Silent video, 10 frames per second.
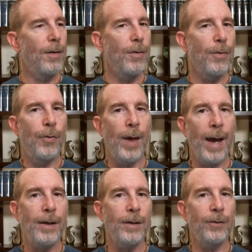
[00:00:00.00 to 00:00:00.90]

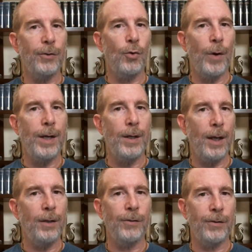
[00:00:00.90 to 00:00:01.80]
That is a great
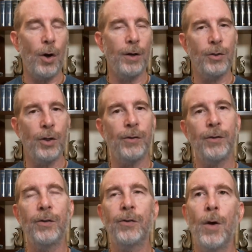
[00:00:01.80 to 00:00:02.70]
head start. Just
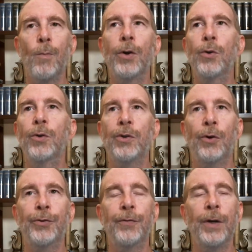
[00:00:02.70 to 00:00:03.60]
as someone who has
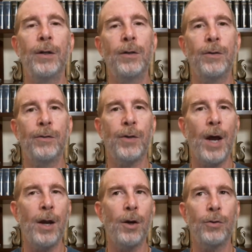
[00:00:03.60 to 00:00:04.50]
cultivated a
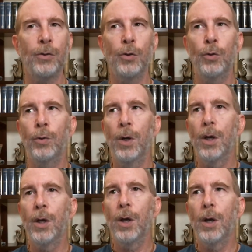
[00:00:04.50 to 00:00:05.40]
desire to
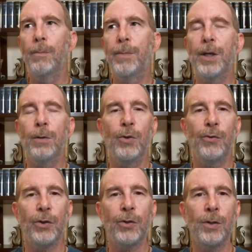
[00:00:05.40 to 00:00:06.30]
be a
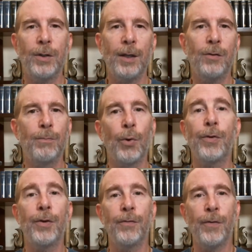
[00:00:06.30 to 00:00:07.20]
musician takes birth
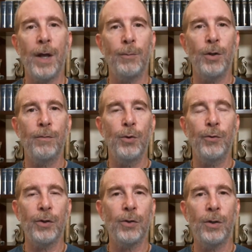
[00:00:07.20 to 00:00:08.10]
in a family of
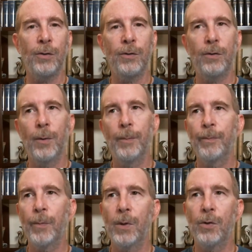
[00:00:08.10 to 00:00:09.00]
musicians,
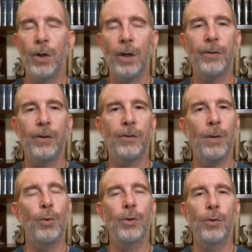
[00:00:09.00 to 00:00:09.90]
just as
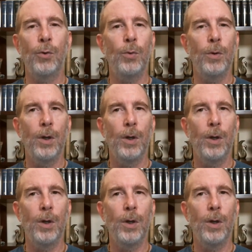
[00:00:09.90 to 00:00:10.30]
someone who